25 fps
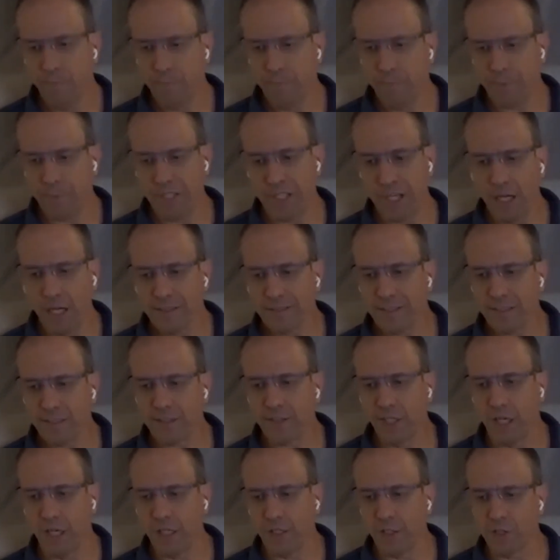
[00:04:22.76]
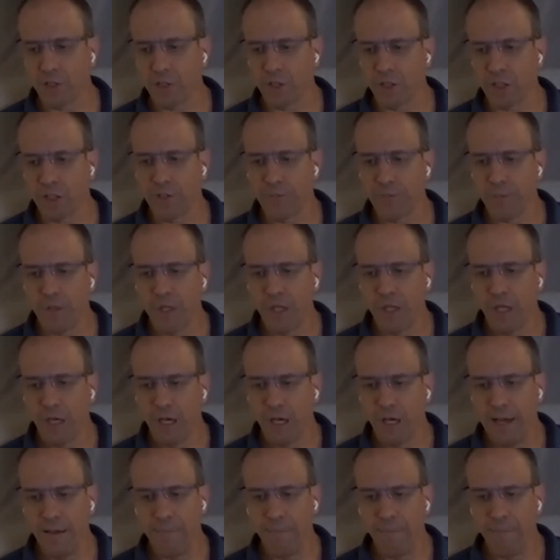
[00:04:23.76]
beyond technology,
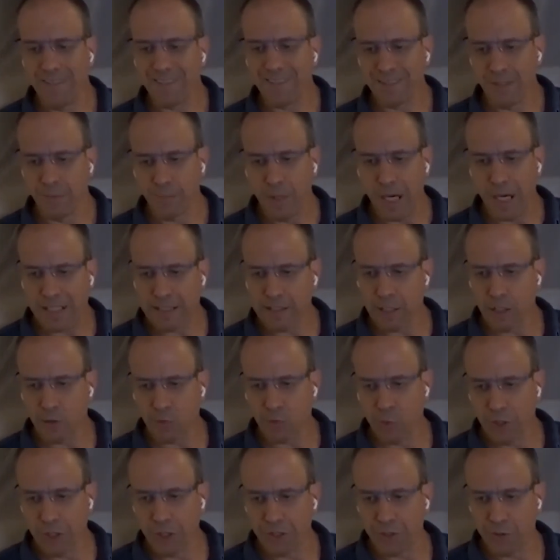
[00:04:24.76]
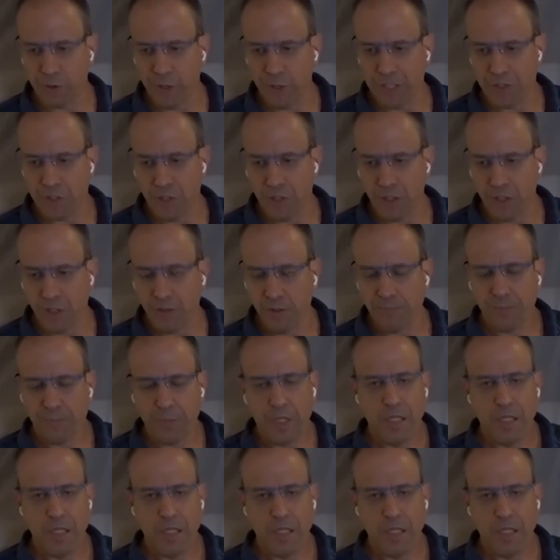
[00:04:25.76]
the market that we're addressing,